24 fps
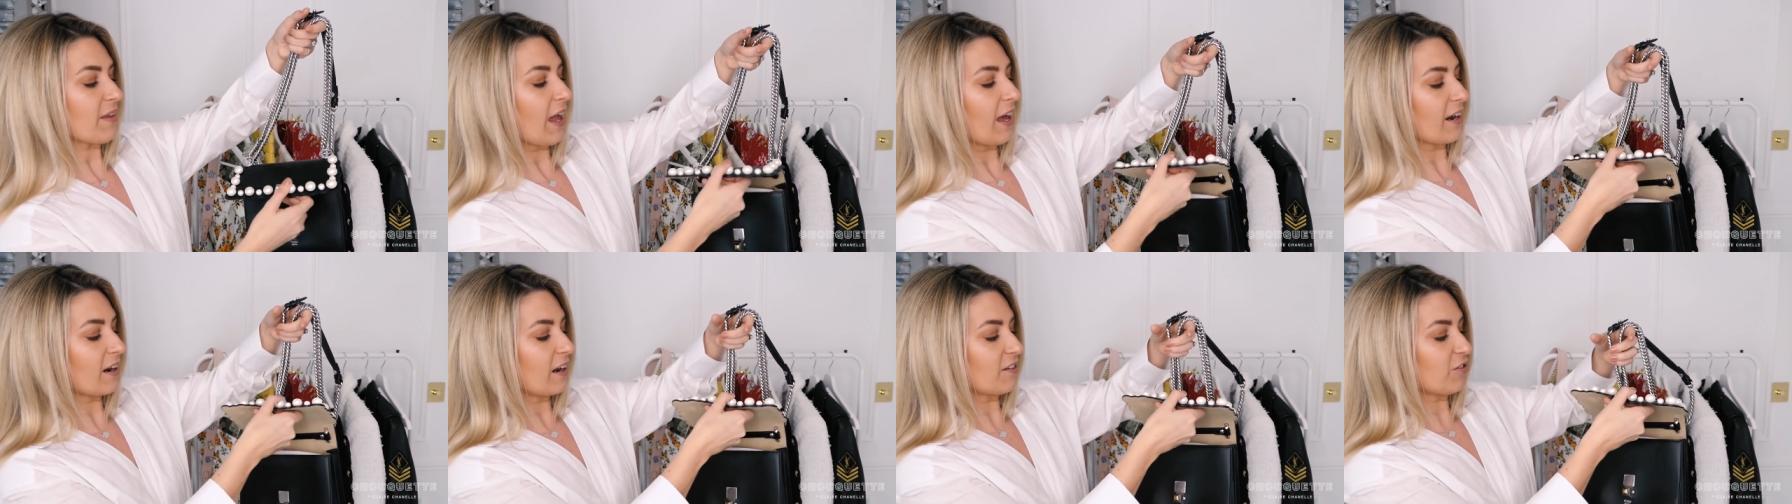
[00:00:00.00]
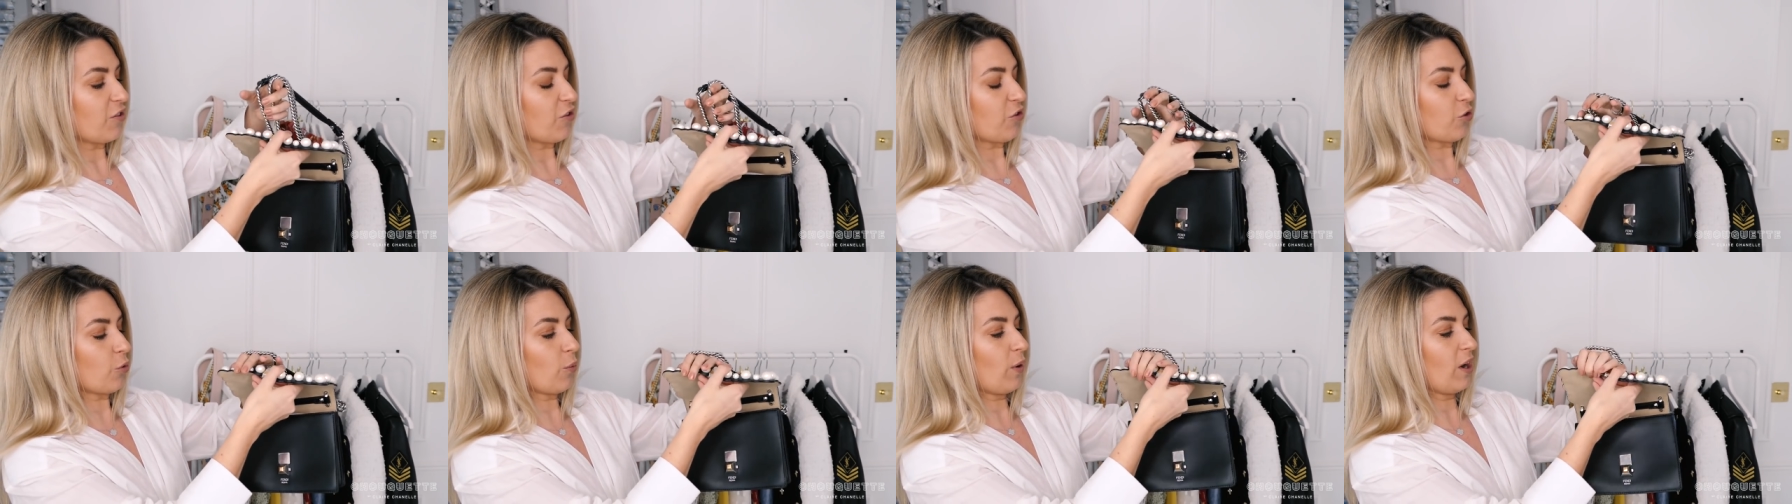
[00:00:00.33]
and I
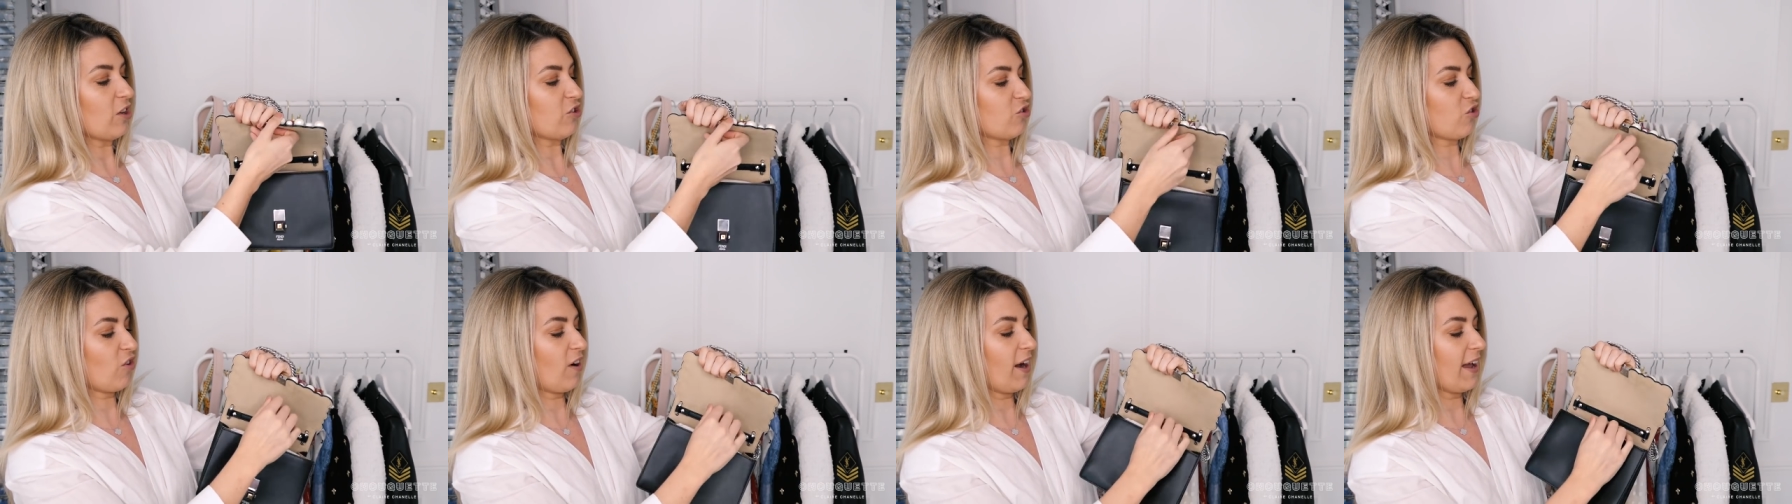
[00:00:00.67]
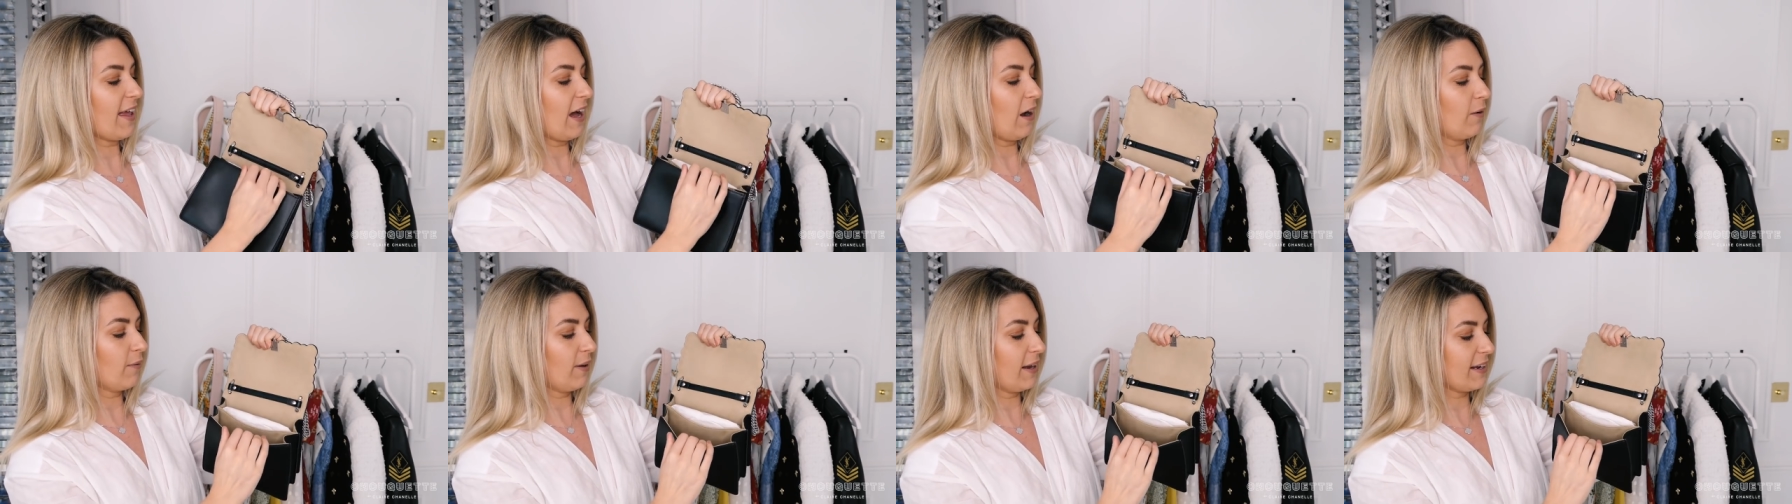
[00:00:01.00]
just thought I'd
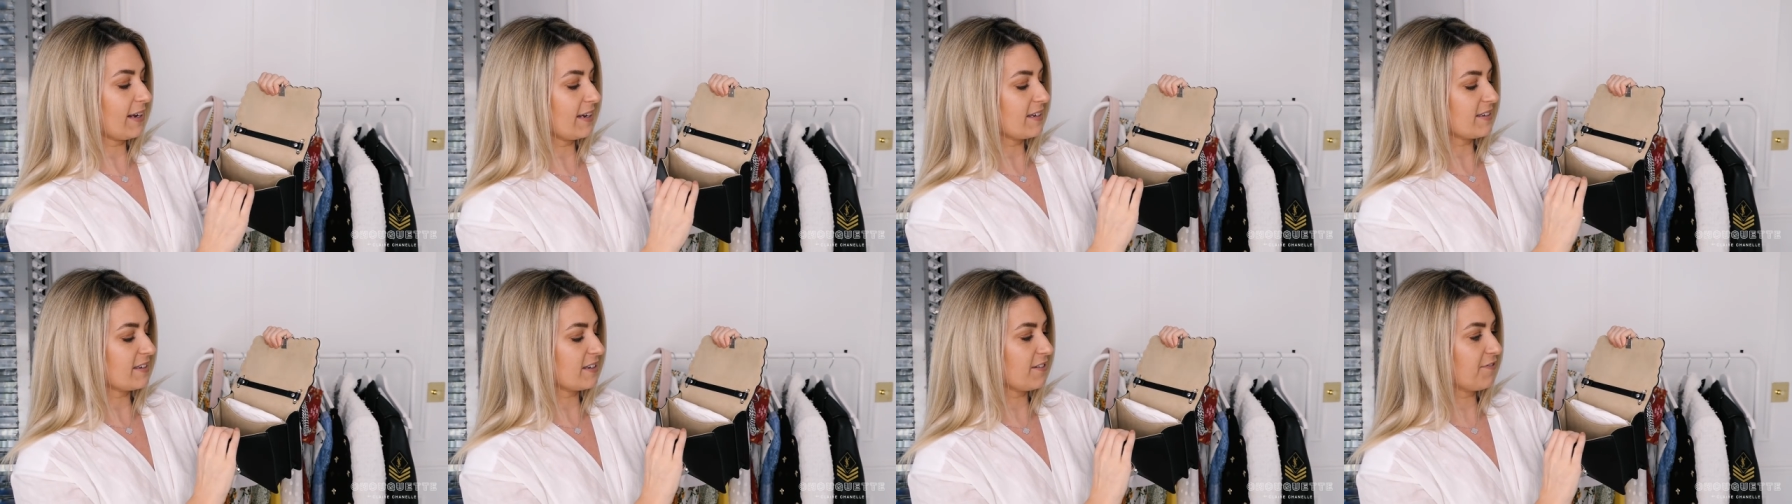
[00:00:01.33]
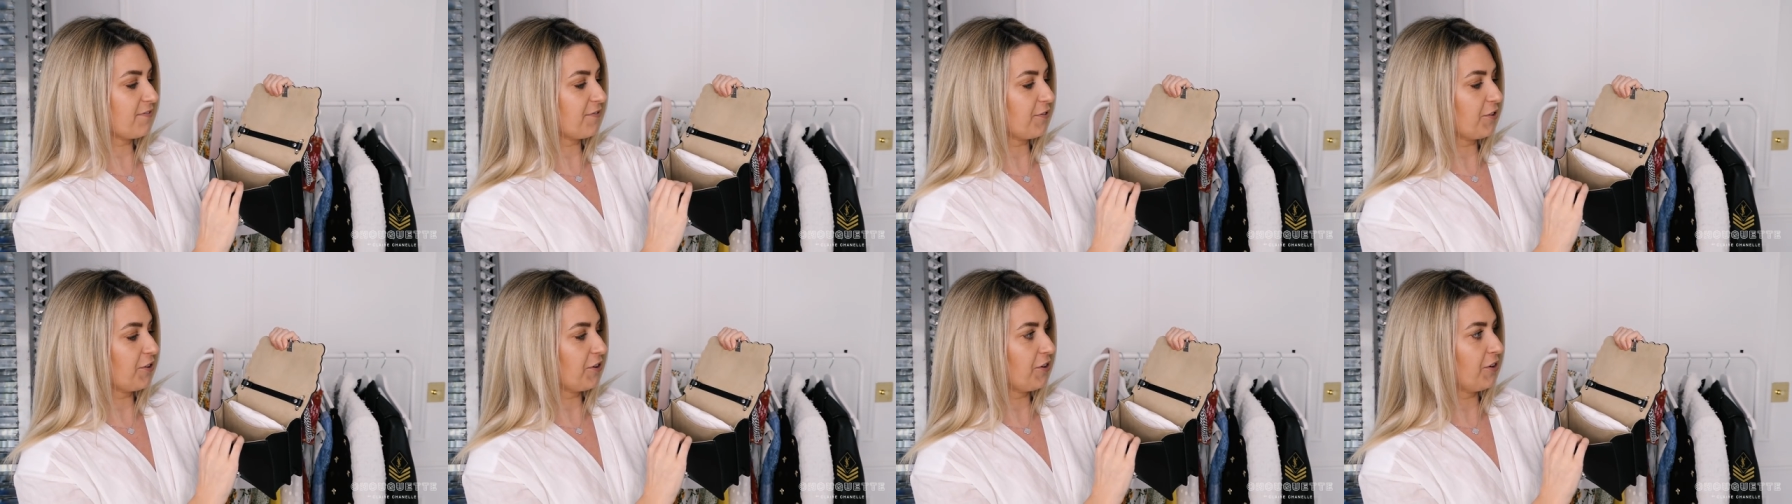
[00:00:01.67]
try out like a
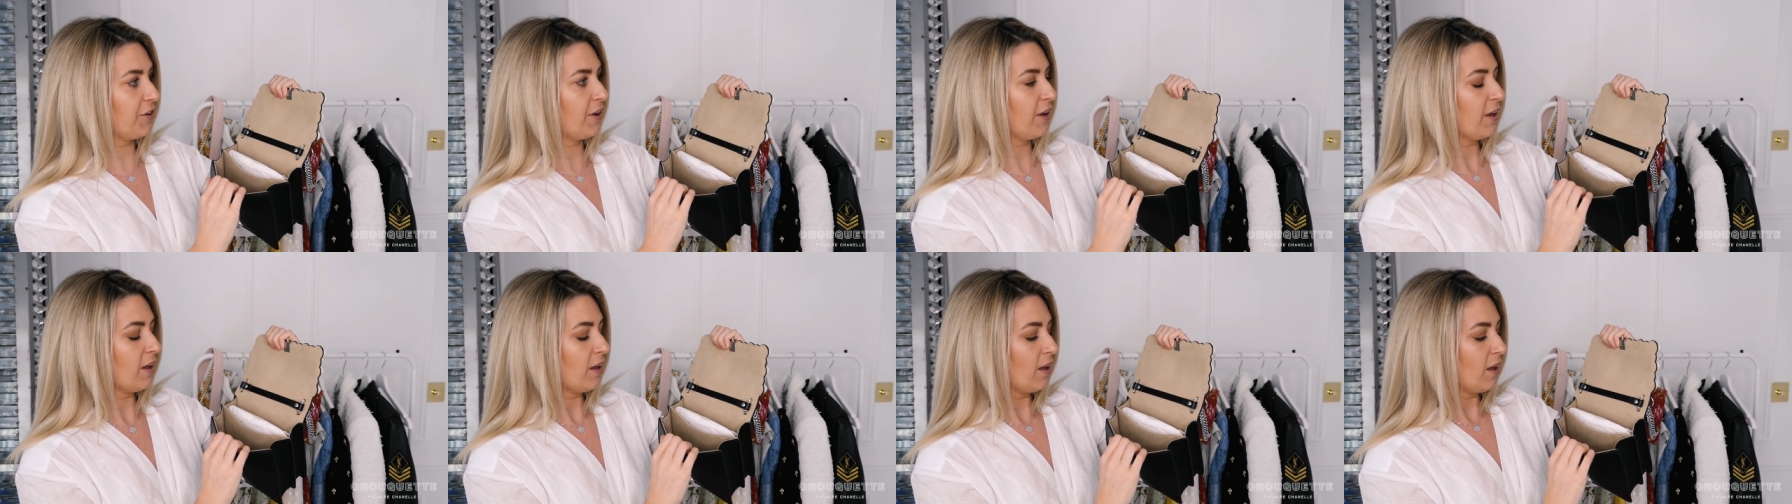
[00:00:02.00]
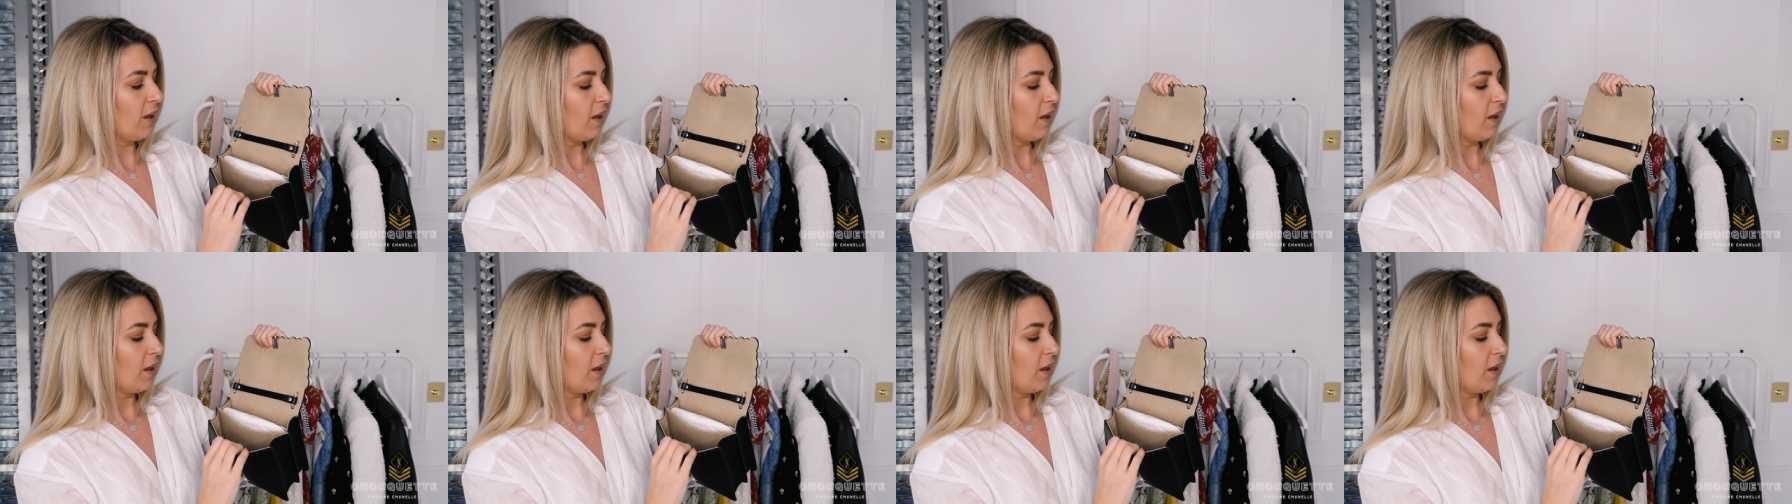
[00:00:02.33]
different